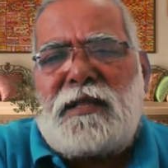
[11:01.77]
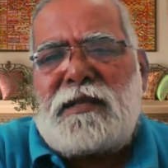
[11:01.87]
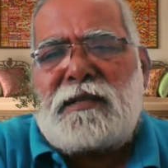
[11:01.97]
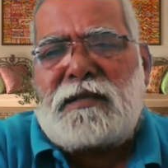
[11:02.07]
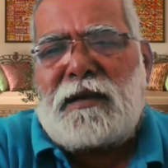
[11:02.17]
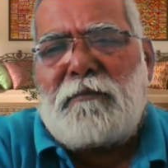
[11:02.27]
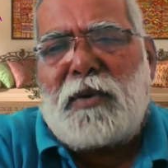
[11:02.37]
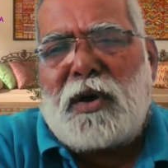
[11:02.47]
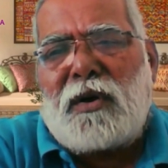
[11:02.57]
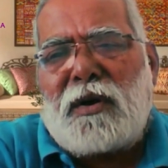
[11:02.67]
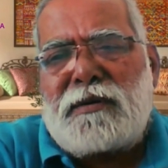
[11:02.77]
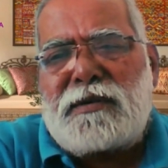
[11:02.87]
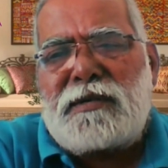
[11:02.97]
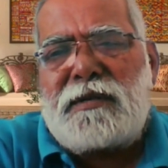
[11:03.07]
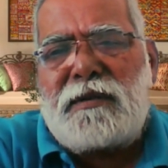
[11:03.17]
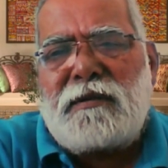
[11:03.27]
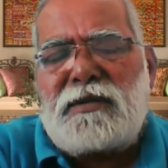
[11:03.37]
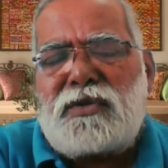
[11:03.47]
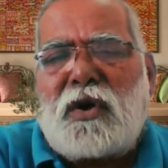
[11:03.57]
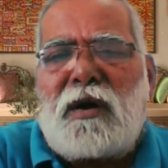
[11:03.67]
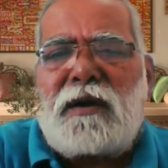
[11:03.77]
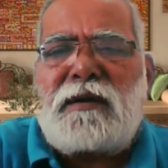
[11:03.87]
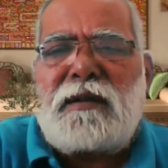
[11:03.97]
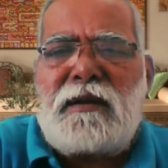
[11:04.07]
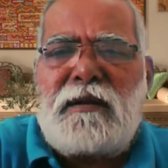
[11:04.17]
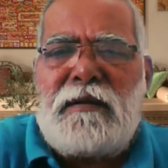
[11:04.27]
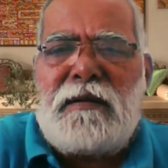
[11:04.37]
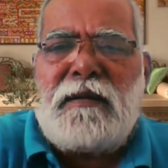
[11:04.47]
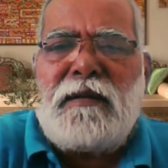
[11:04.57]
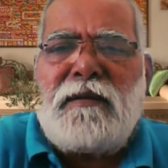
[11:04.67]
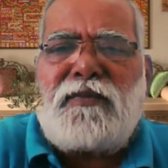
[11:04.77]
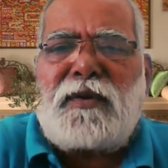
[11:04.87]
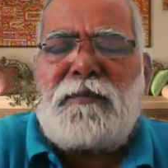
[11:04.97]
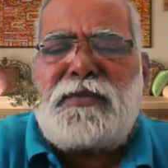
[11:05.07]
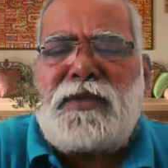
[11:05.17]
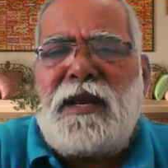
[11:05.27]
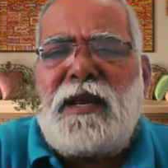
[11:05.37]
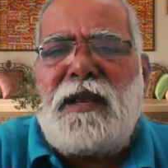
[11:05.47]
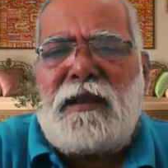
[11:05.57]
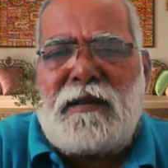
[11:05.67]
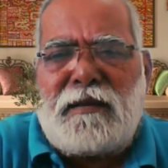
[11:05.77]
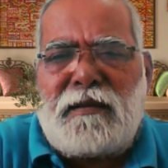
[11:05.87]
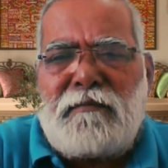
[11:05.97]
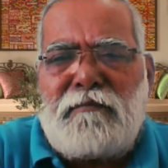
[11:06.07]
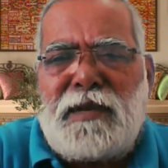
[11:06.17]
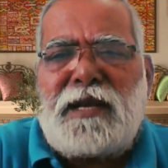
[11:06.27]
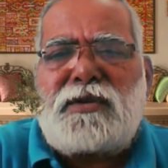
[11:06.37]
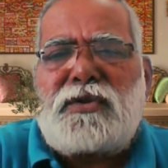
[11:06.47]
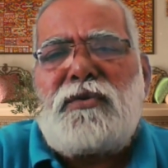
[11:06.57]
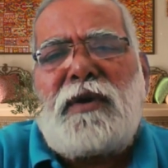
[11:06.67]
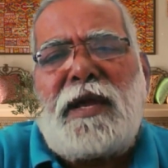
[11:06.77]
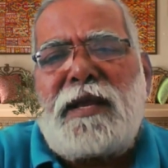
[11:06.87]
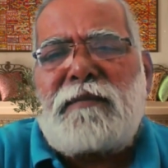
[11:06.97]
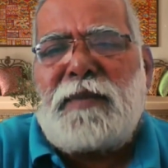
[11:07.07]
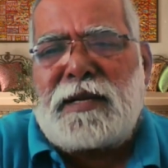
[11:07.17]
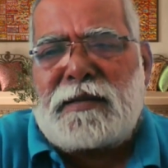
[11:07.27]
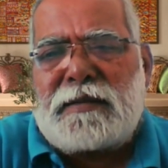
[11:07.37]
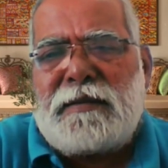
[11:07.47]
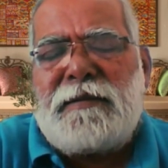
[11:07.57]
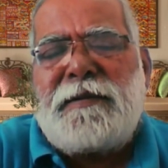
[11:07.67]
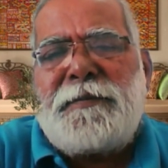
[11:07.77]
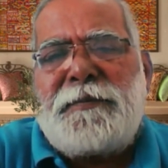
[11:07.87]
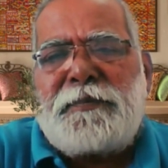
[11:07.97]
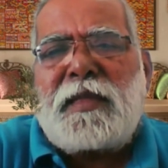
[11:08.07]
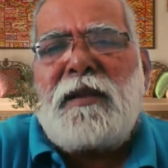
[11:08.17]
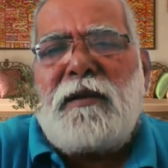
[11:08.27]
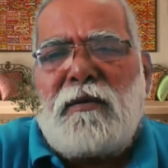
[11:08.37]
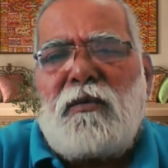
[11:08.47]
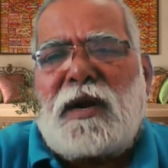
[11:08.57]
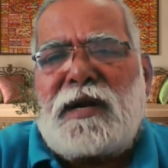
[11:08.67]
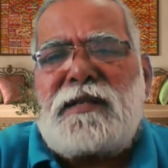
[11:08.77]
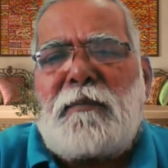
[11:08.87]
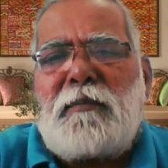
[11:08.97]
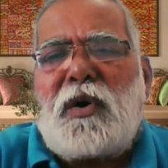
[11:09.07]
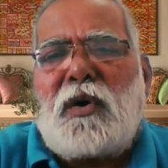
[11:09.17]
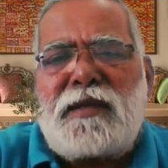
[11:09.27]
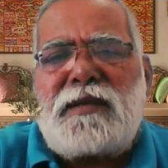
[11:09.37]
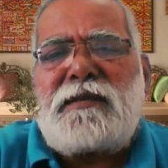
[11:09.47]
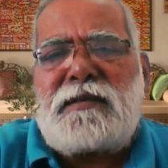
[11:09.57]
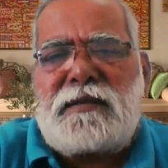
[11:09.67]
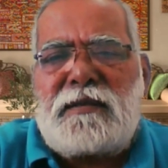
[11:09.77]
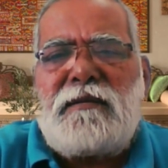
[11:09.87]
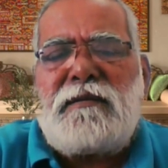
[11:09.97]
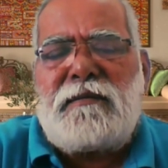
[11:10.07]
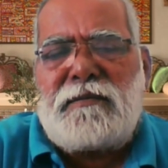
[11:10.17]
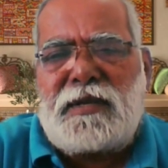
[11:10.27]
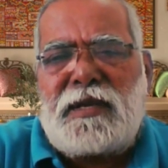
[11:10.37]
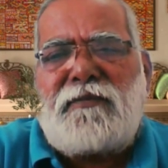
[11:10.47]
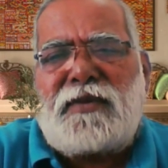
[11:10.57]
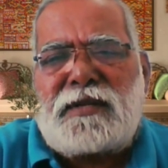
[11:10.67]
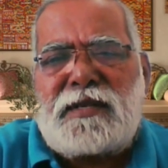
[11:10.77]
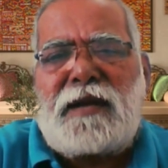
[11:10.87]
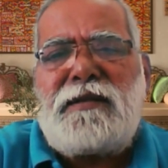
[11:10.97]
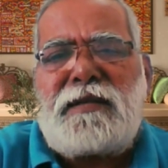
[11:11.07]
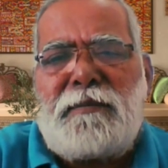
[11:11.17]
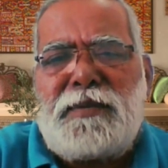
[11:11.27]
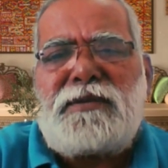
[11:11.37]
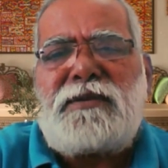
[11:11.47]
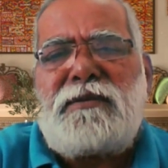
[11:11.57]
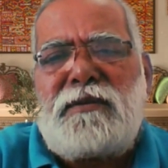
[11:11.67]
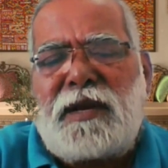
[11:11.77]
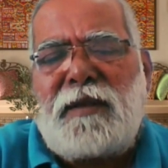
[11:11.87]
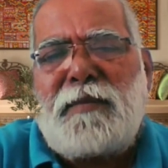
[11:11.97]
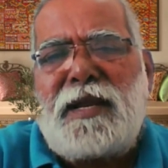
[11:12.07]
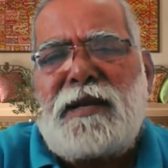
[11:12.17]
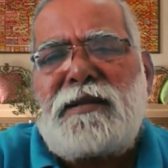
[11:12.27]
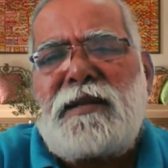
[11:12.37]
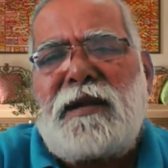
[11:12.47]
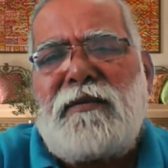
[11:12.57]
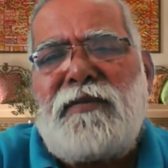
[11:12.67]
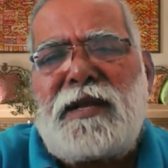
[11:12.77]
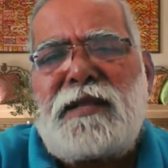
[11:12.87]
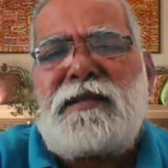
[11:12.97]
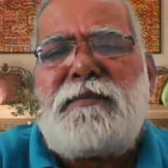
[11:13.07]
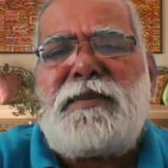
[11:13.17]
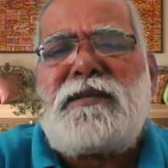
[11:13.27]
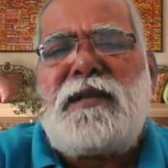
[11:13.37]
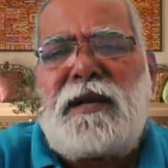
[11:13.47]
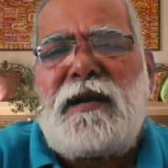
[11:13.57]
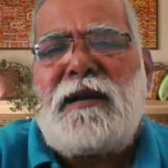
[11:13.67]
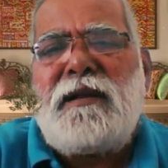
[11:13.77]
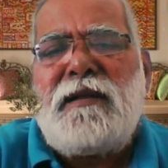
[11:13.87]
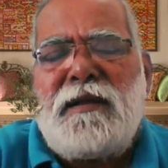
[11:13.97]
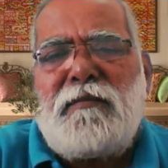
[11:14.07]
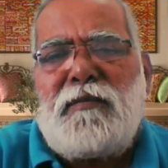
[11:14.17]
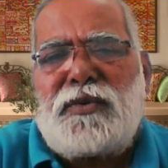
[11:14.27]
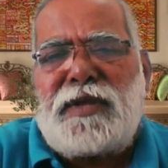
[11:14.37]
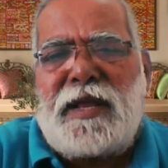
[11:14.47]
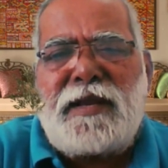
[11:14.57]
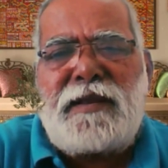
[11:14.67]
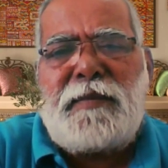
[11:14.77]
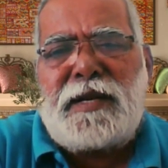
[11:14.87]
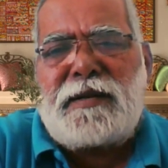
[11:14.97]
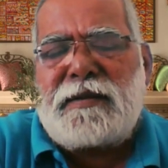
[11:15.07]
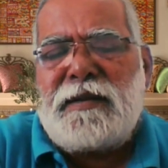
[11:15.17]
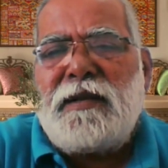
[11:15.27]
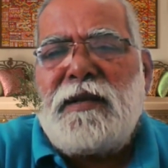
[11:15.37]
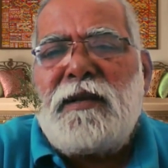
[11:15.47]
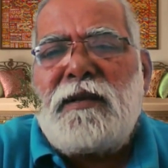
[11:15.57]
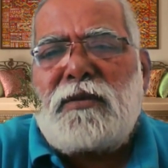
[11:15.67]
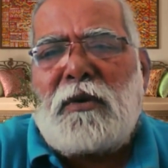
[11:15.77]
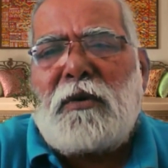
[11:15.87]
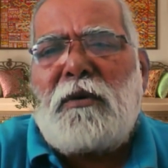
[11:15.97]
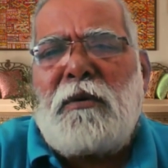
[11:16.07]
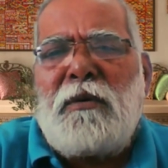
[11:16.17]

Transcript: sublords start from 3 minutes to 8 minutes. One sublord is, say, for Sun sub is 3 minutes and Venus sub is little more than 8 minutes. So